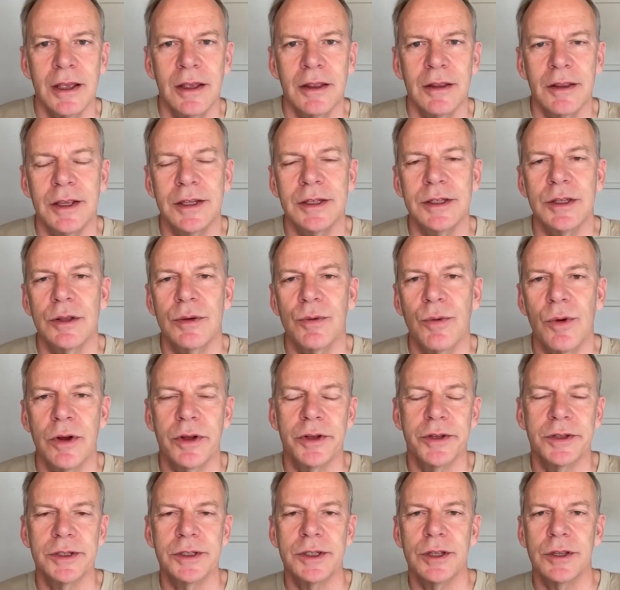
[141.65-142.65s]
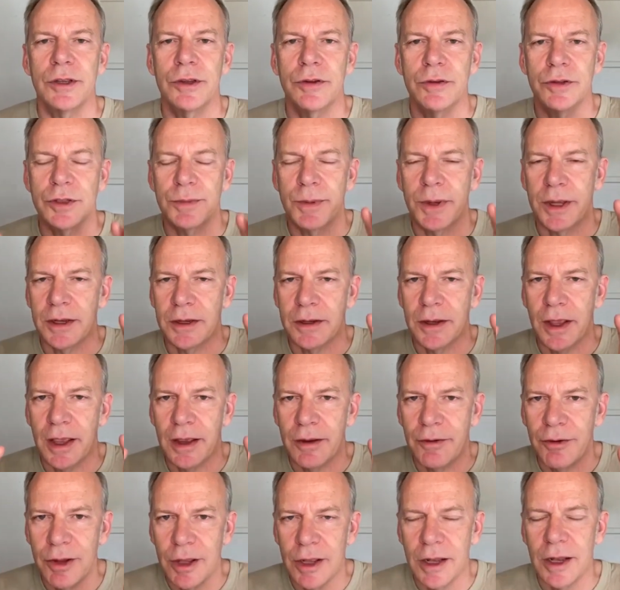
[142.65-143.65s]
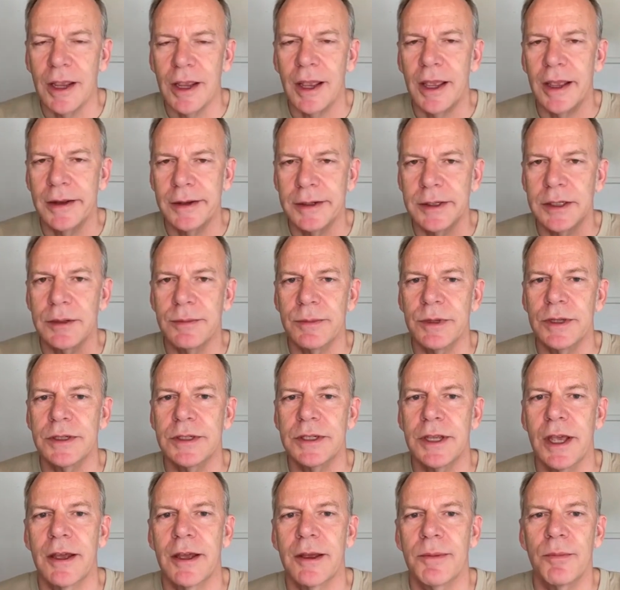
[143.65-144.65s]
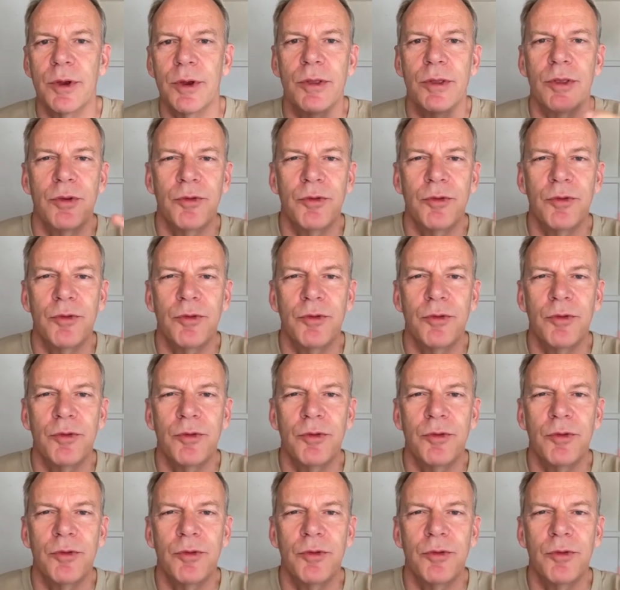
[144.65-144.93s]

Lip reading: These are the ones that you spend really intimate time with.